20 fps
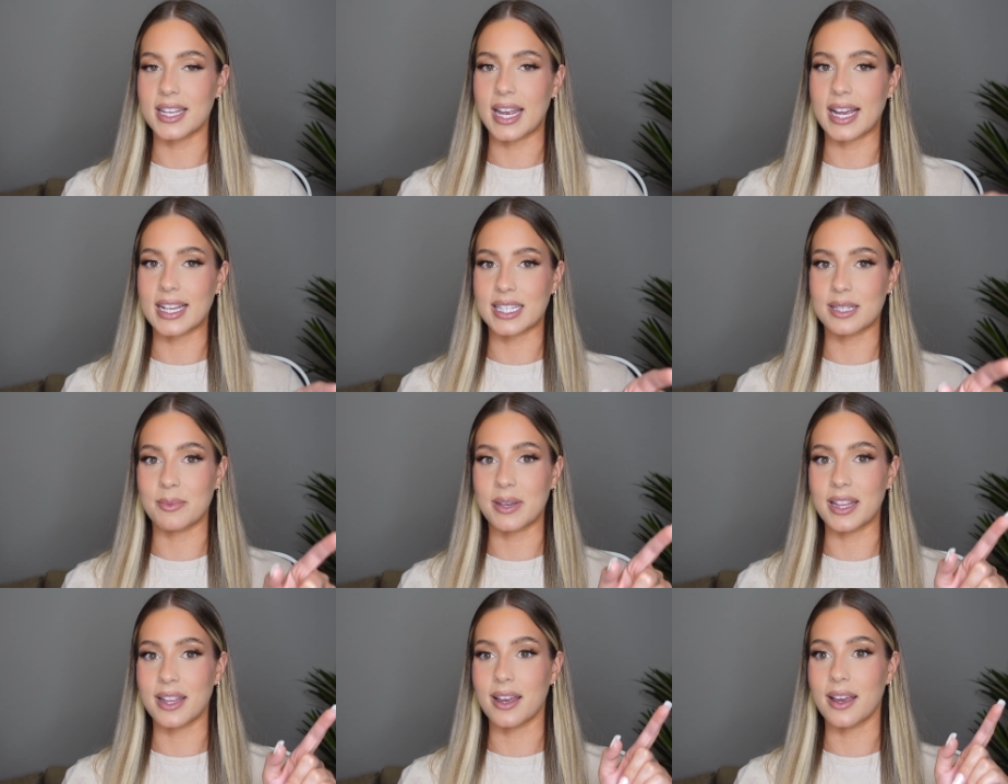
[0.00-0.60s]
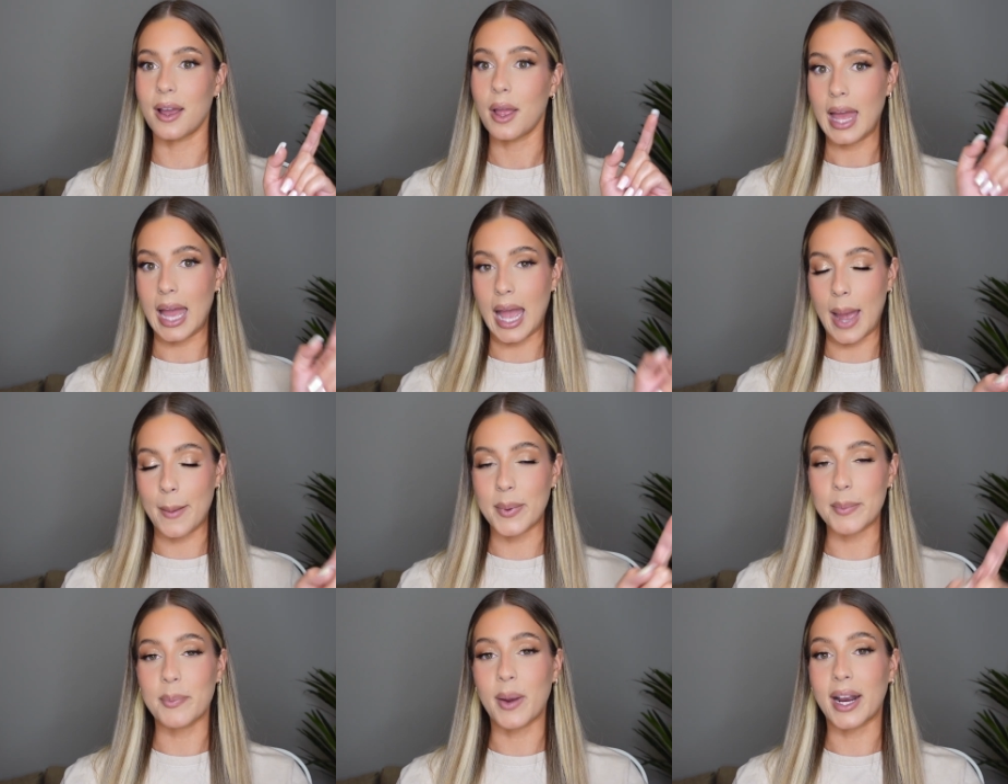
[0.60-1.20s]
It has to be the
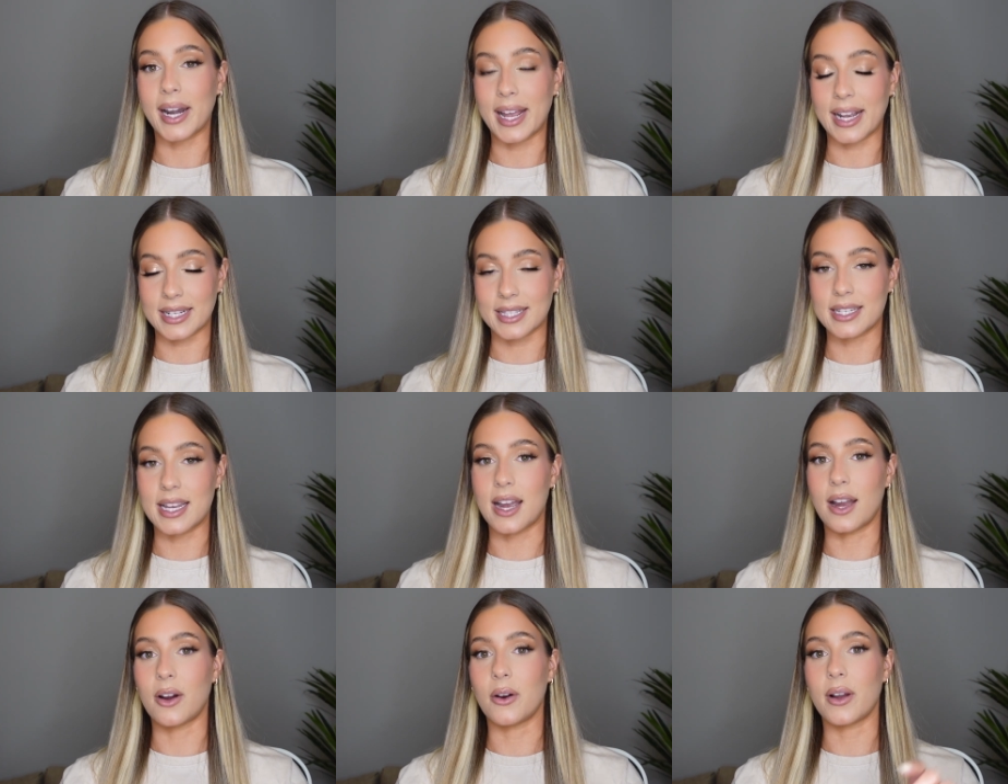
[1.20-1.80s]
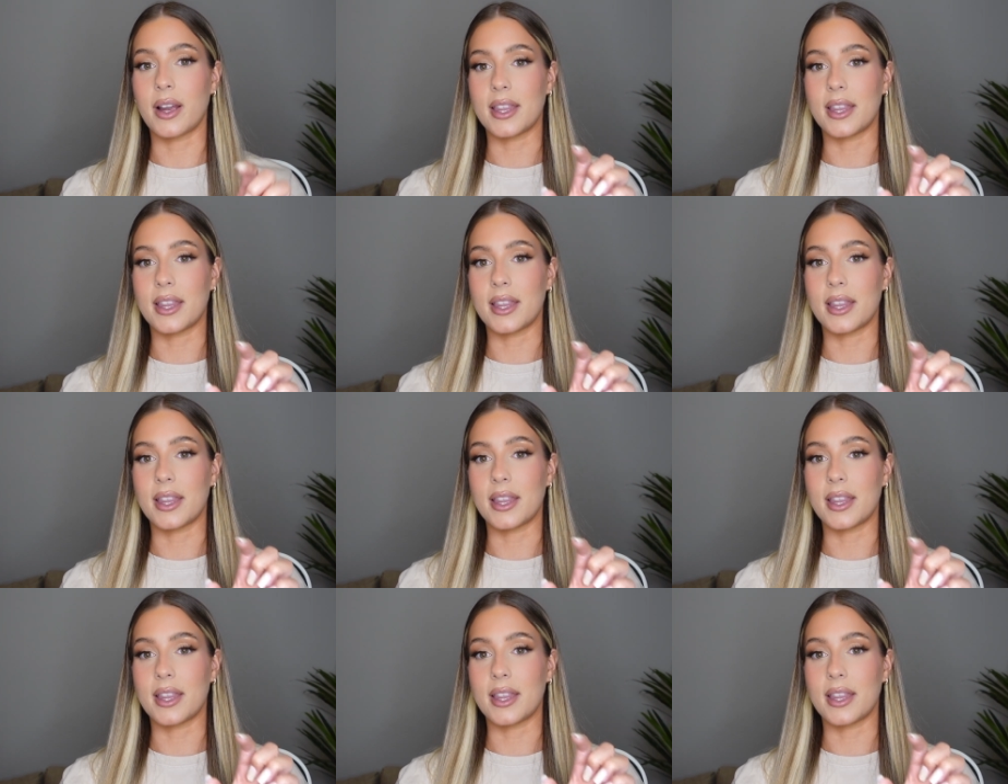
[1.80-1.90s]
Abbott Binax Now.